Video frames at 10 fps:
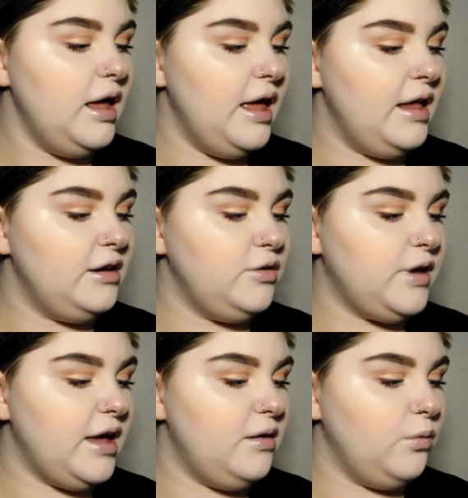and you
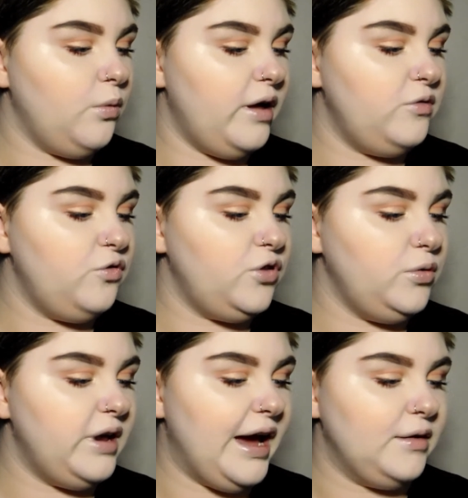get 1
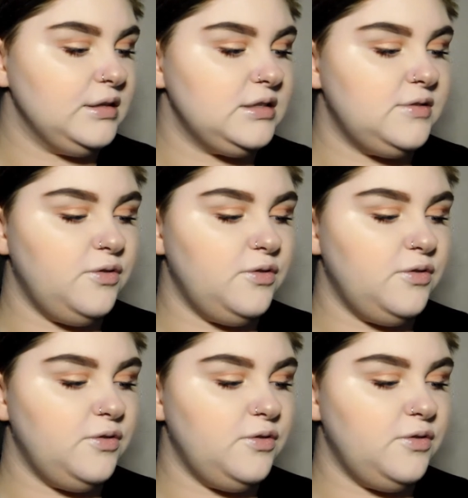fluid ounce